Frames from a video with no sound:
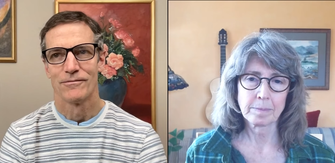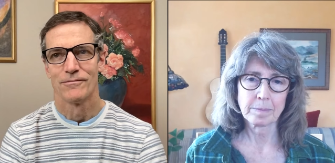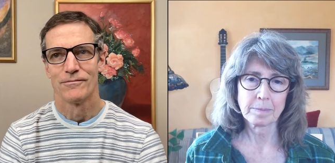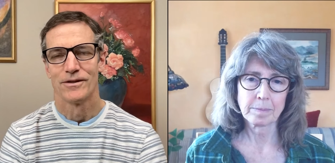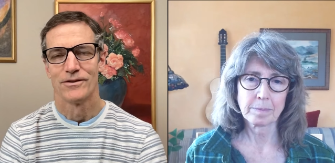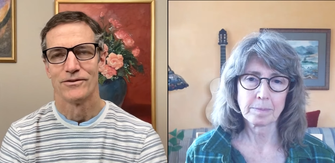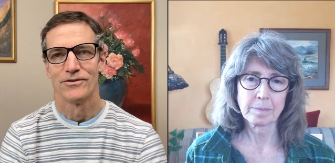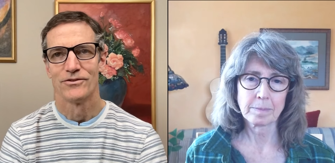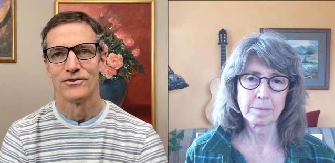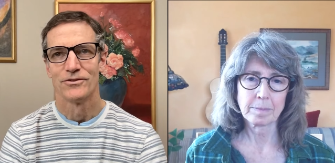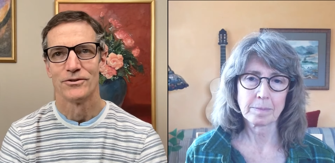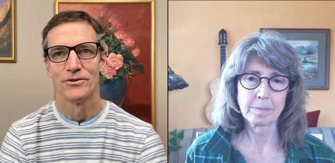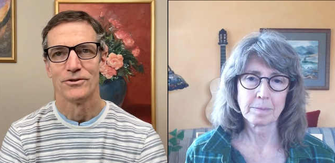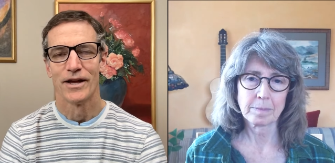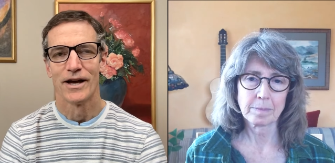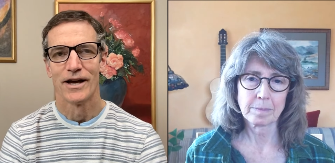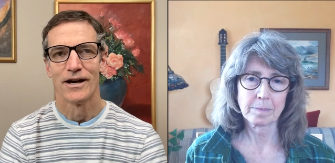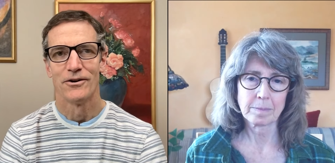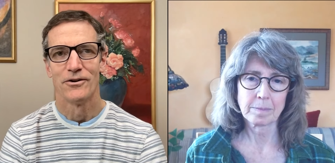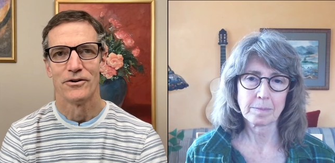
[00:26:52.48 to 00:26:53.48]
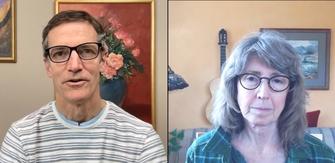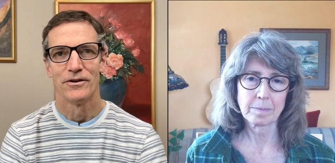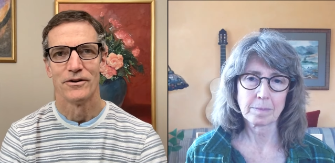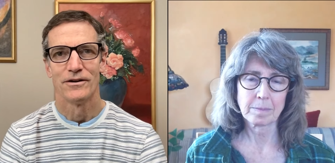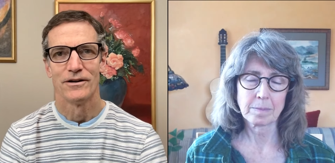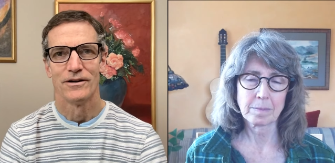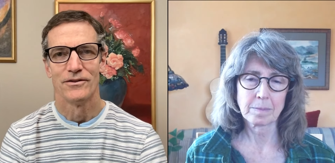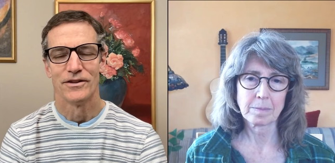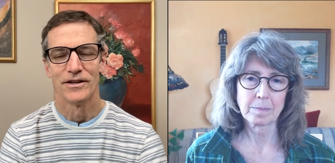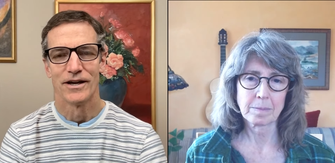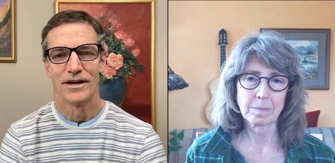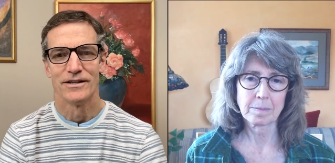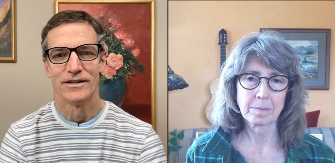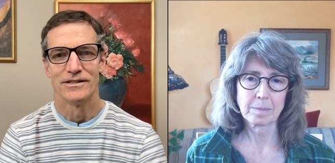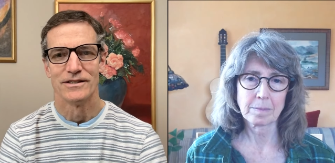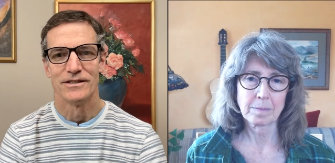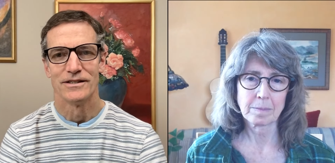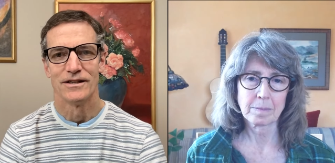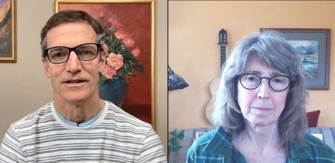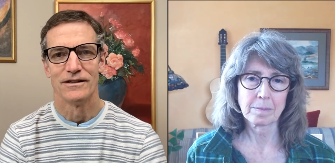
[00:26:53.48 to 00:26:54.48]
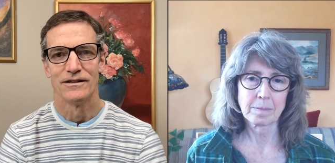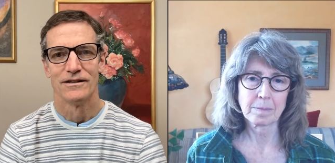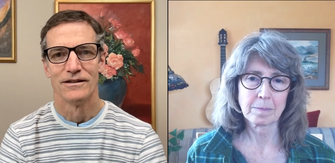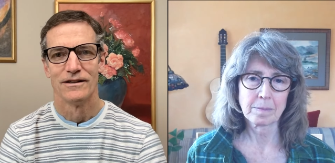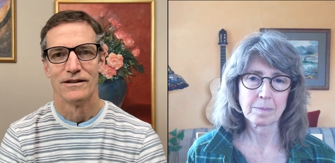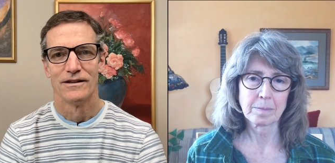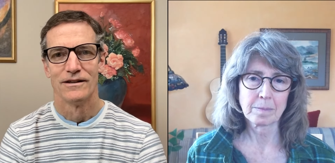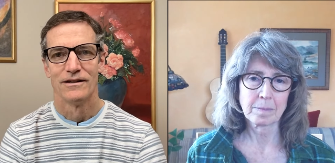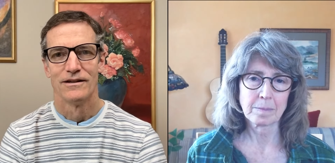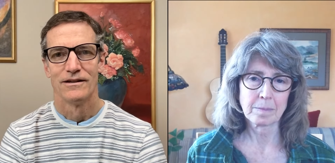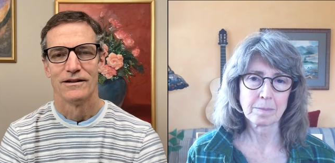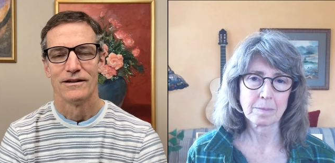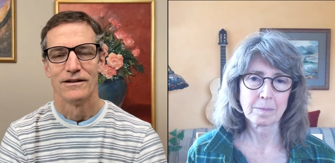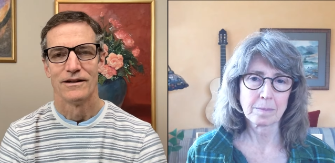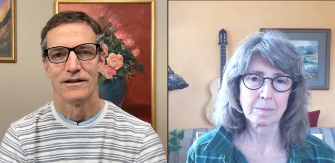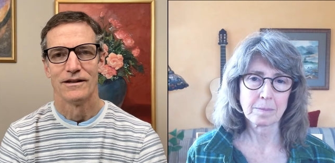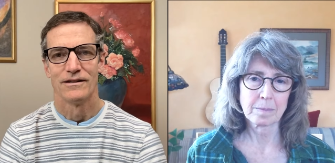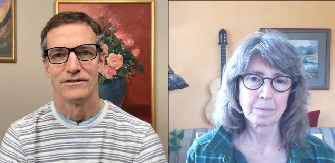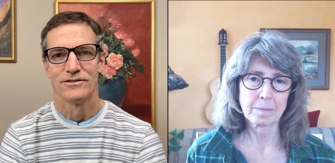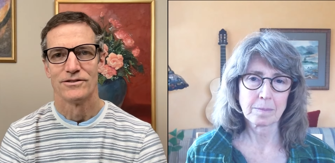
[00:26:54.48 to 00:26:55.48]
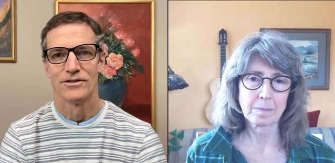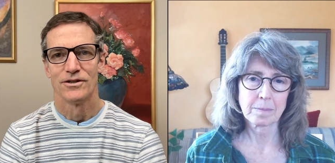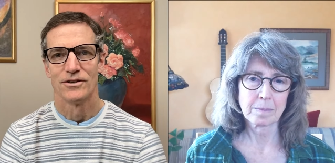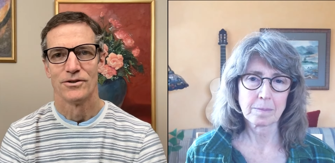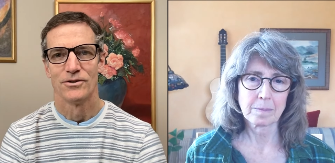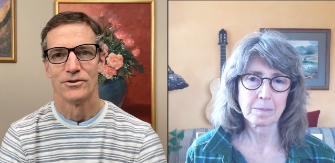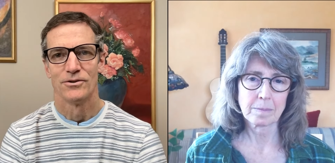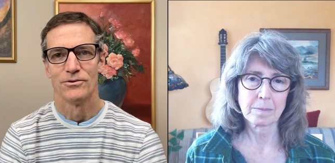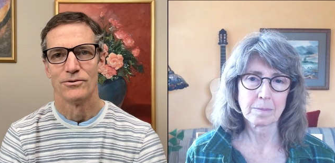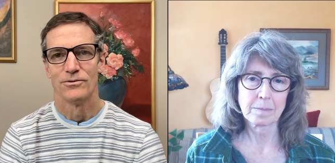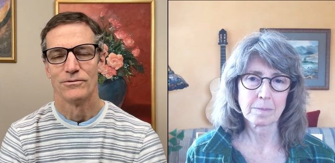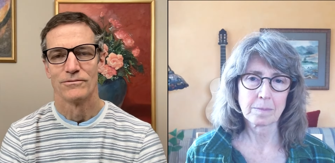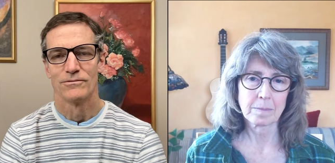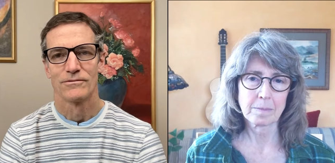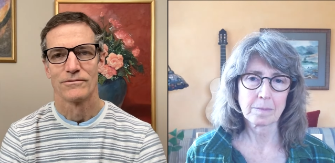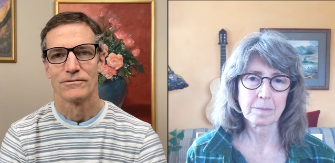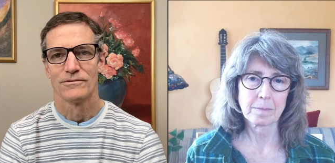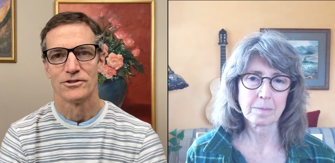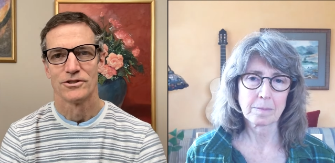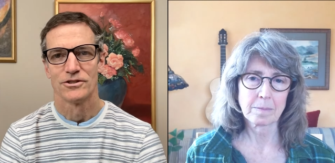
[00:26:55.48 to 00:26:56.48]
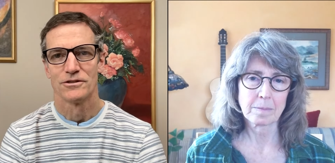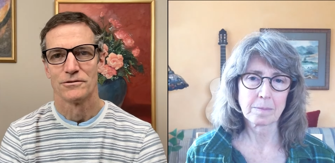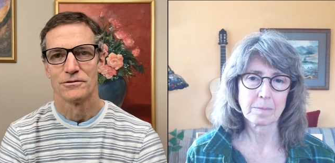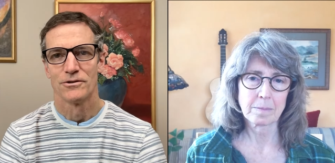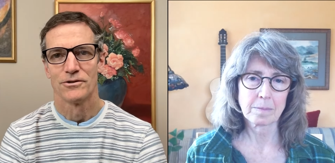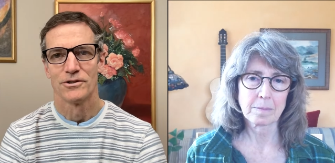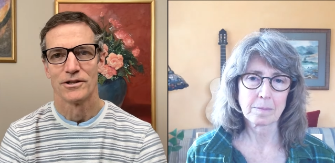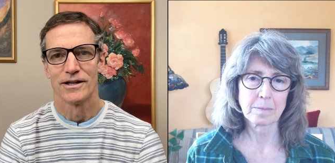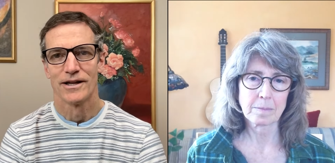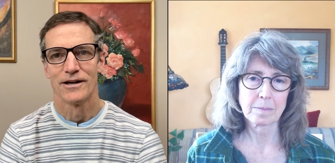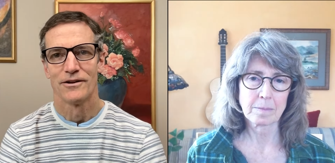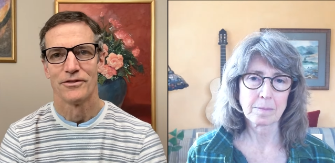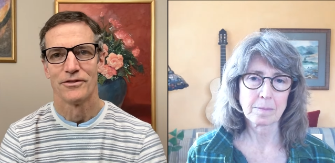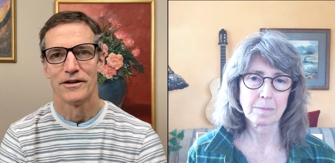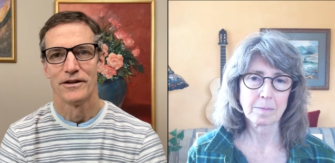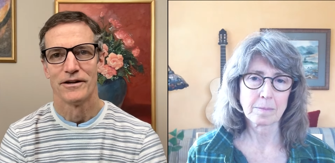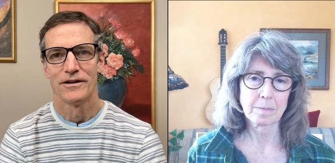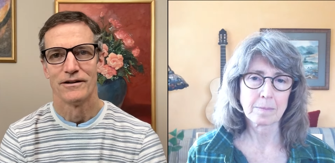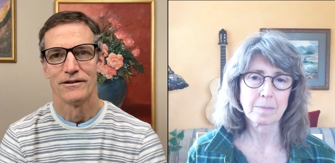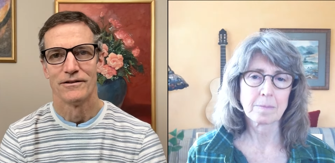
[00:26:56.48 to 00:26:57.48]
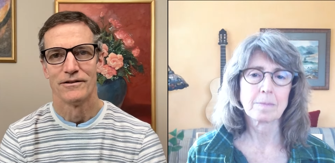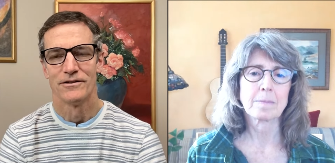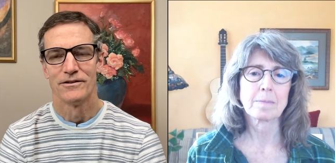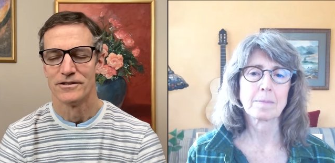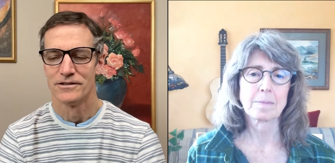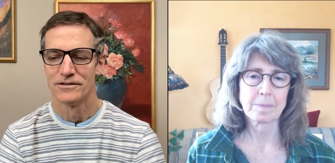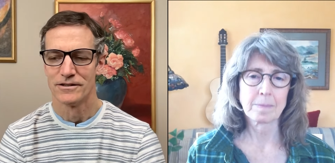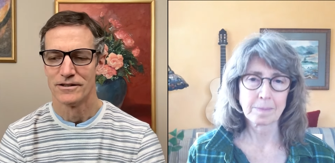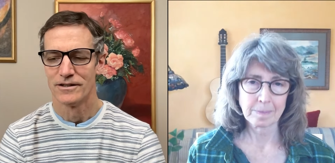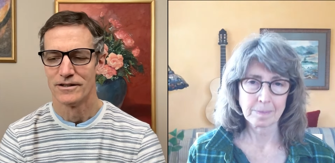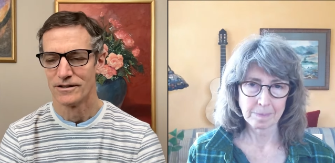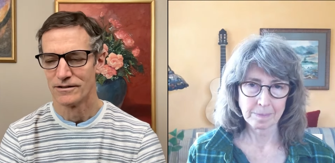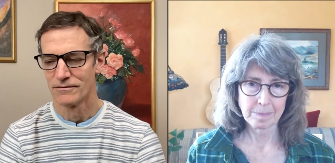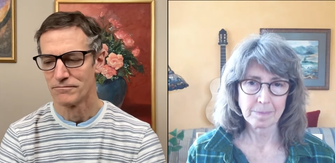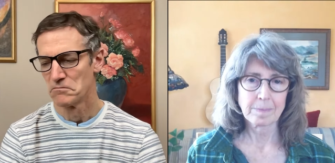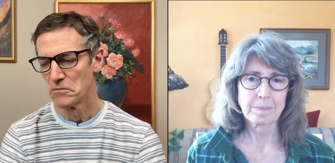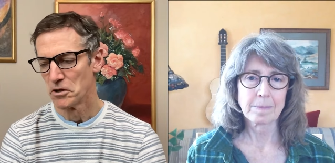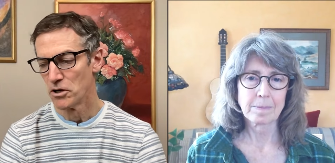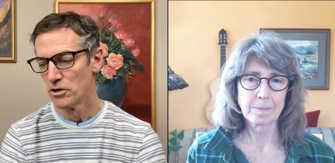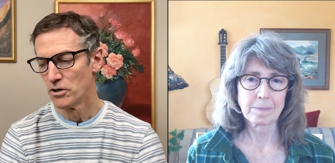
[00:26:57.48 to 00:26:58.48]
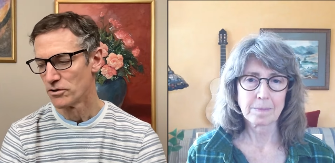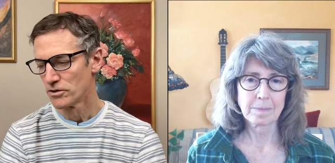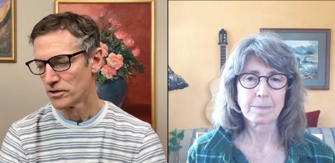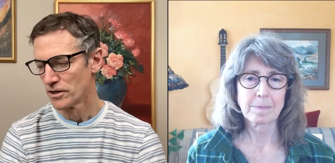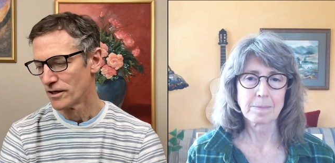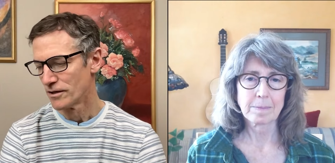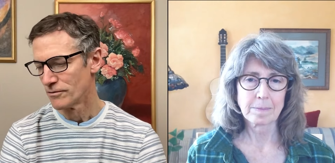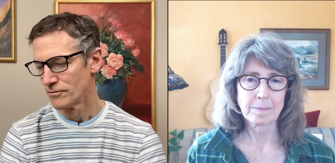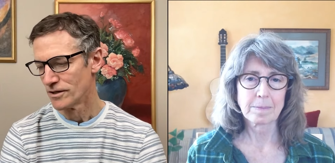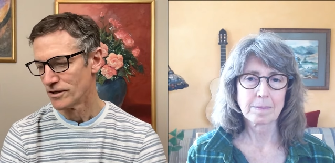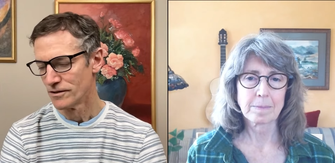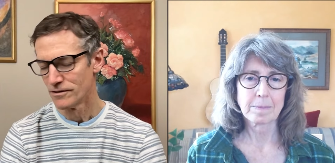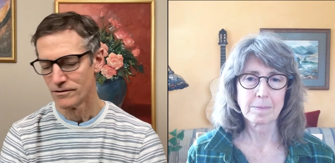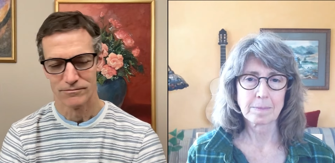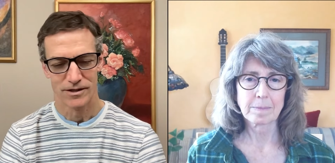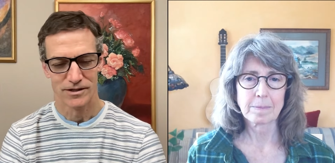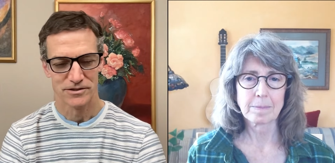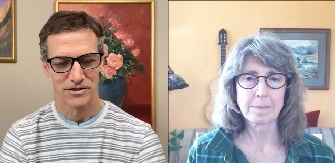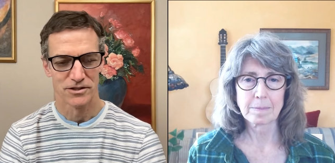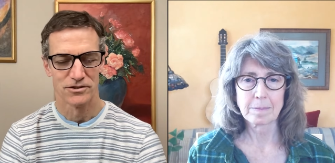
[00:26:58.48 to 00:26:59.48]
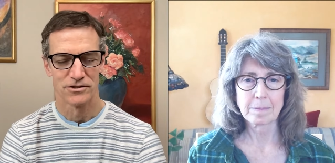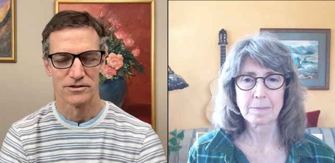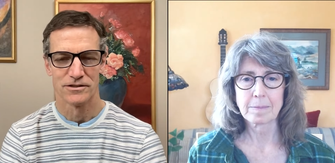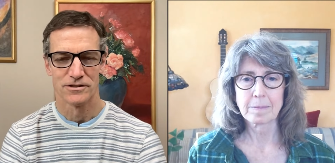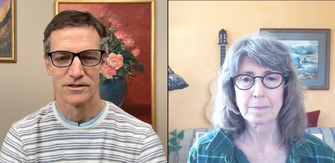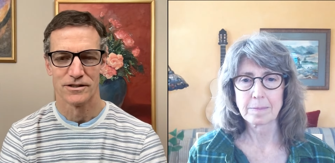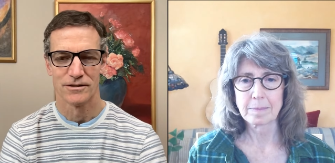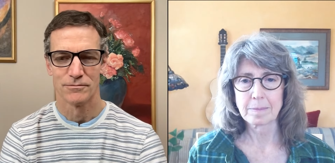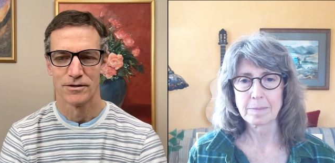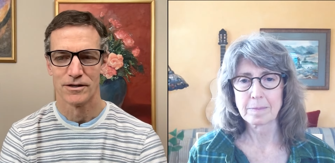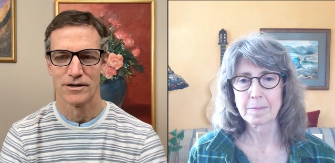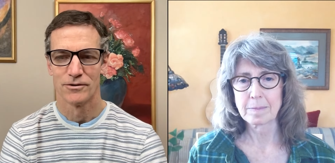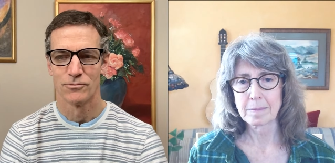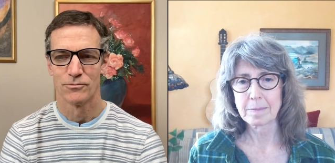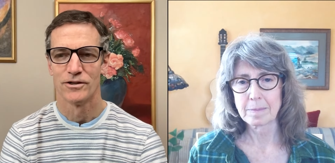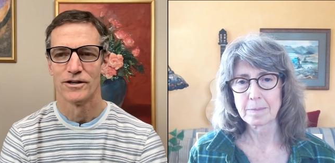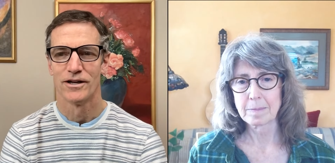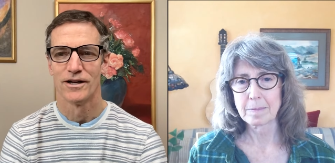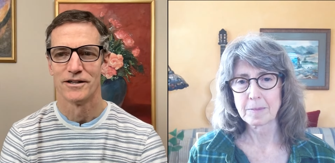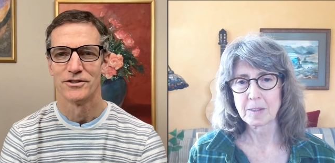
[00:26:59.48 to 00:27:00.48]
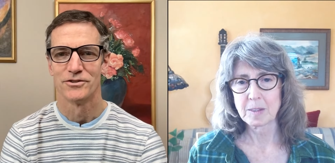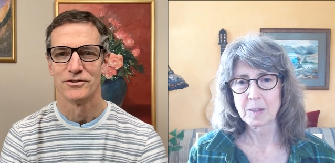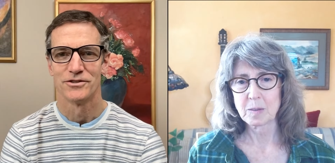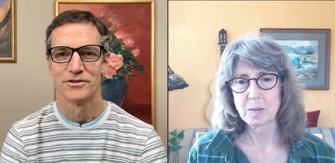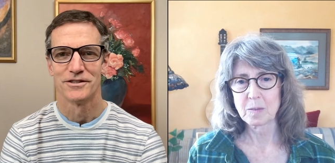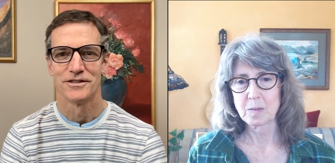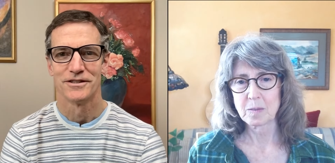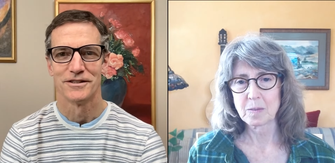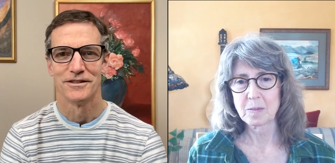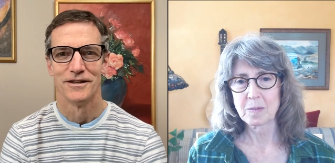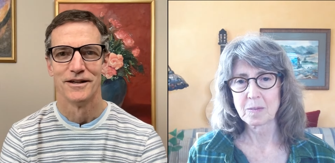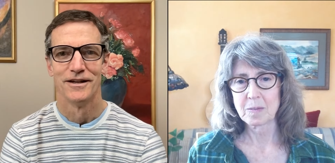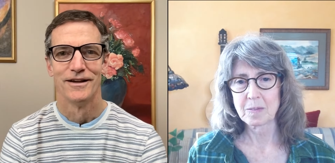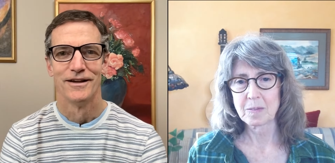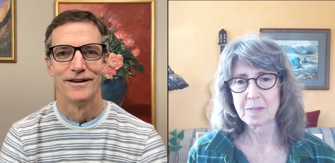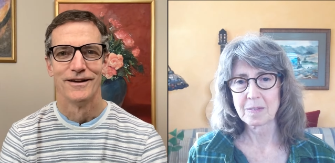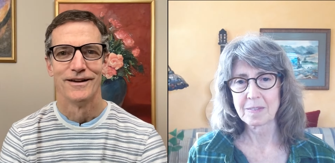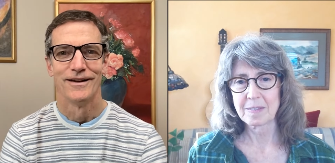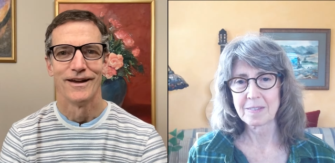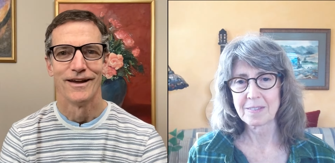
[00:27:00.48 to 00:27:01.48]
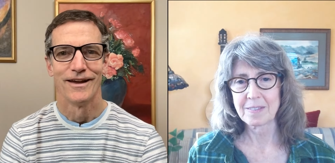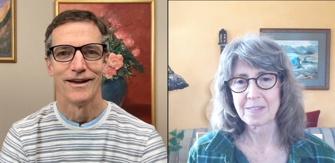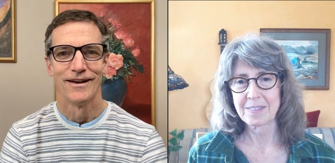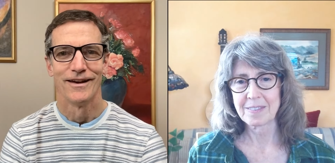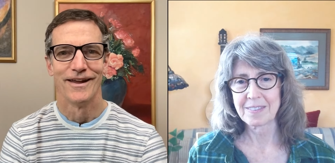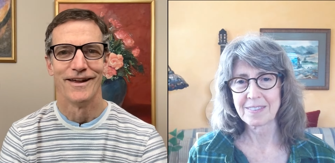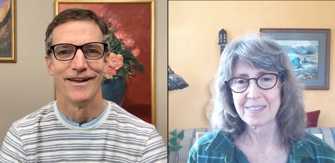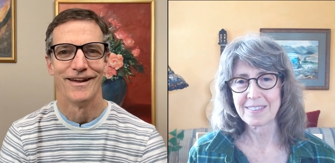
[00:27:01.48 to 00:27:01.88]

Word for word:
Speaker 1: been sold out on the idea, and so just throwing it out there, they're just like, "Oh, okay, well, that's interesting, but we're not interested." And